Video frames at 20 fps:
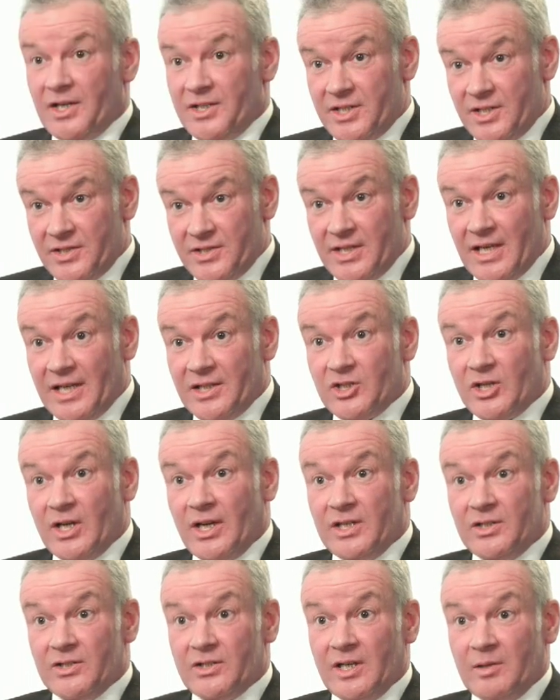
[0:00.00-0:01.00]
And does that
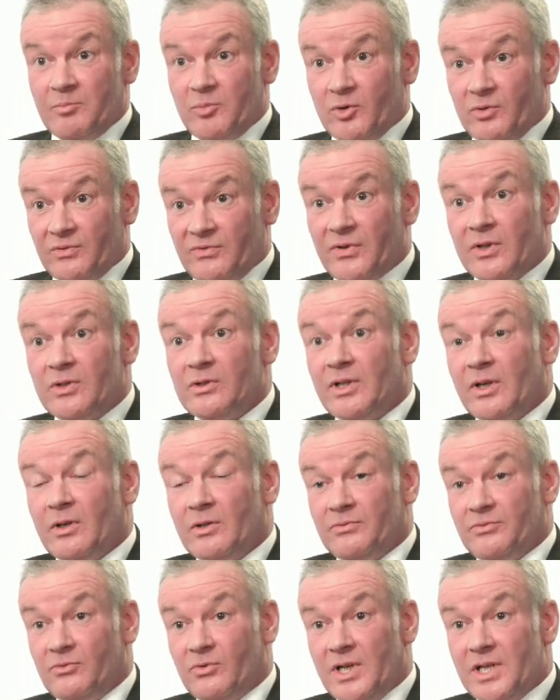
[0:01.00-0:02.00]
change their portfolio
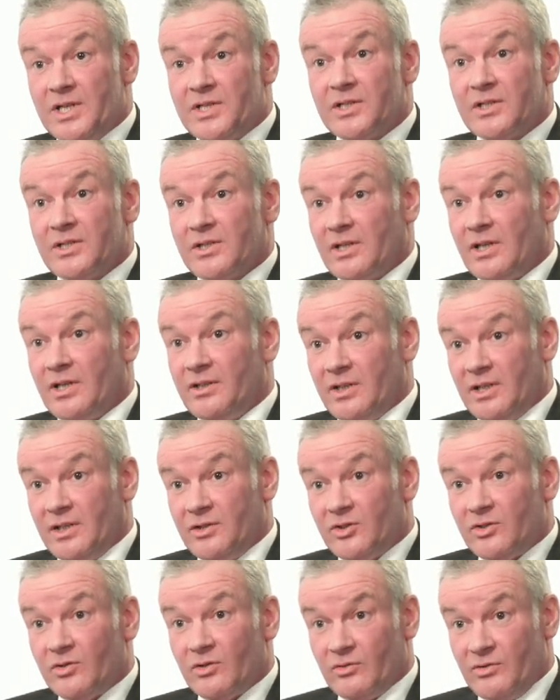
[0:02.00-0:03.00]
of risks and the
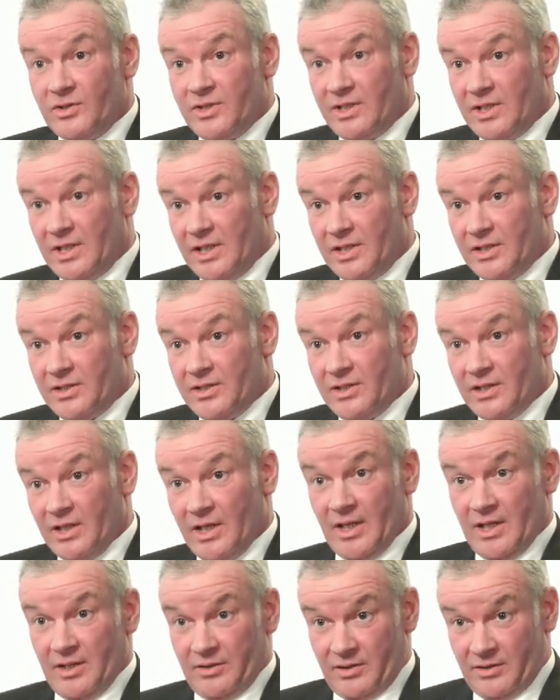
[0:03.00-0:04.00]
insurance needs
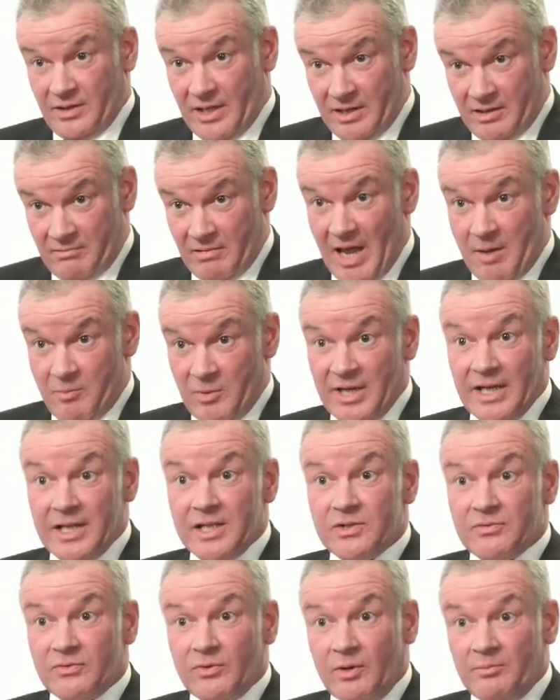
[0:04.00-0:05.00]
that then
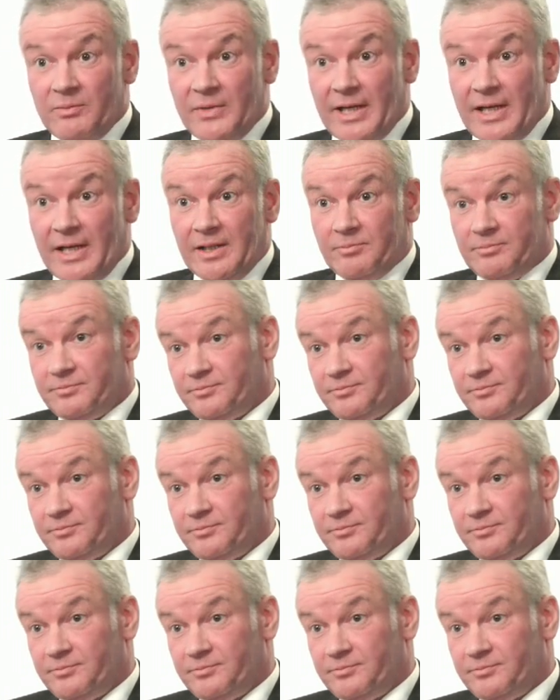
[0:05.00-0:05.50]
emanates from that?